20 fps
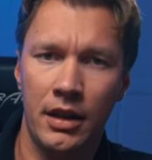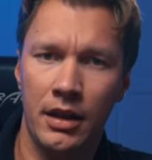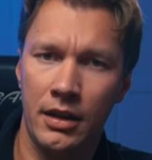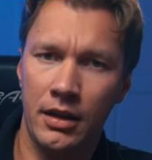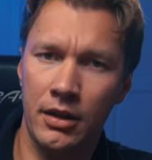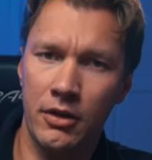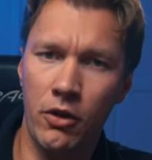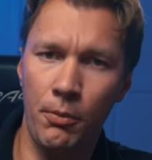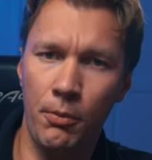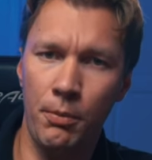
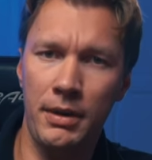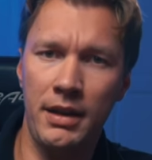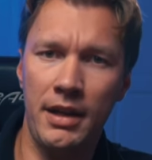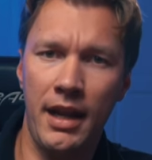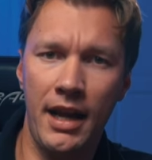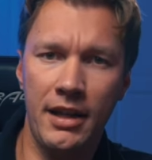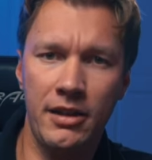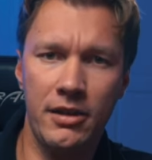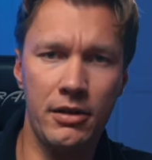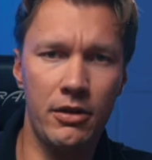The
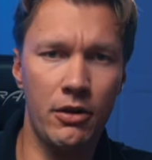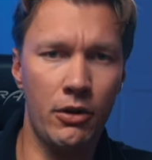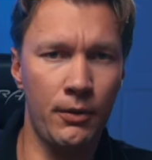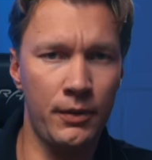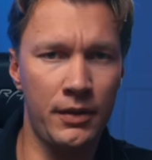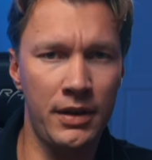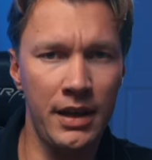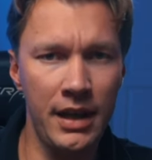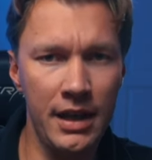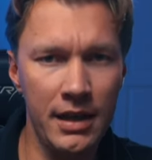combination
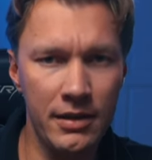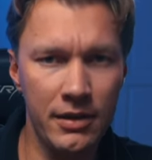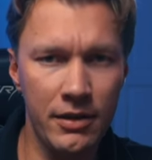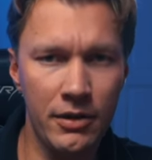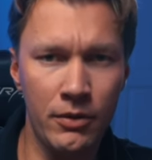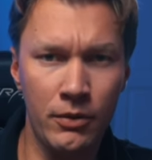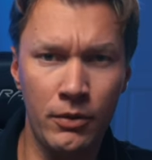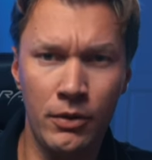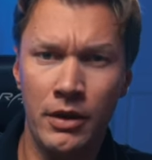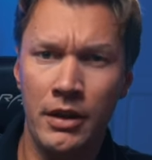of these
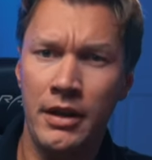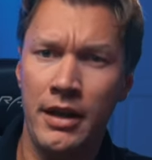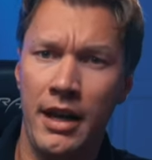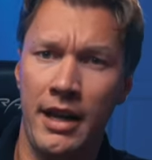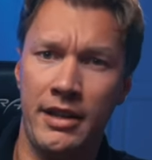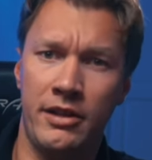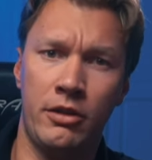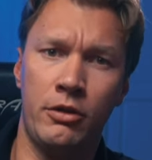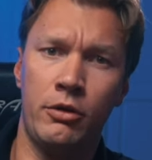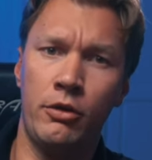two
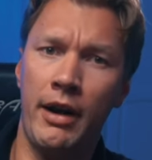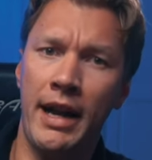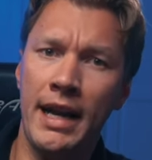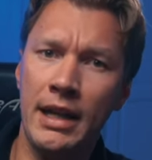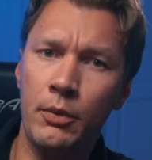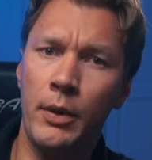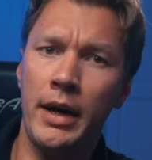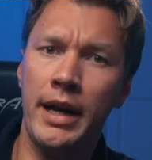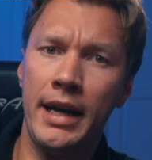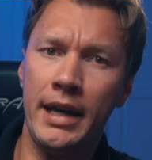is a
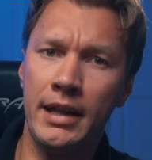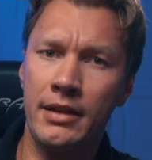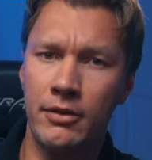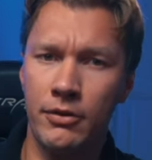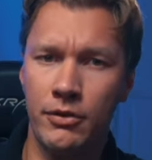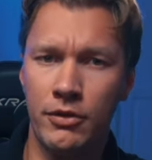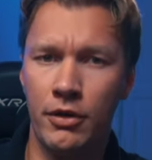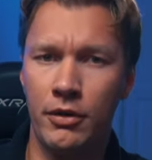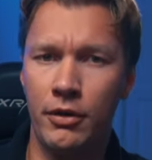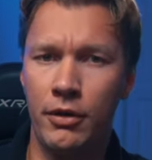great way to
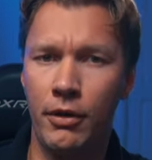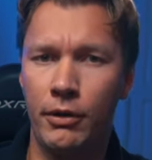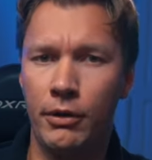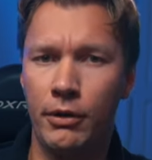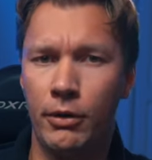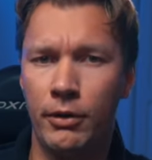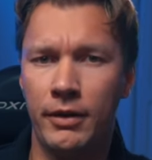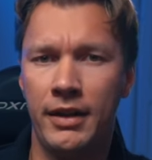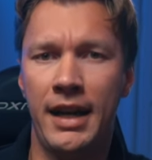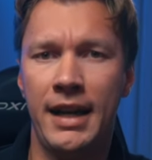secure
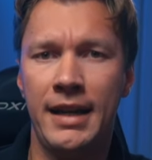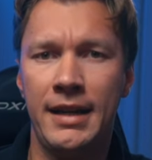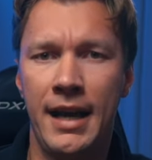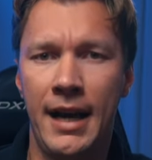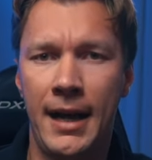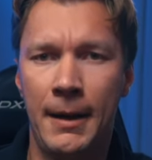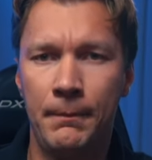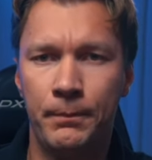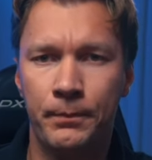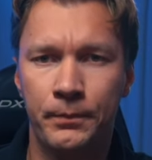your
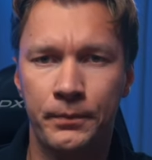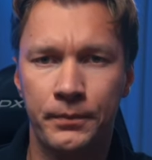data.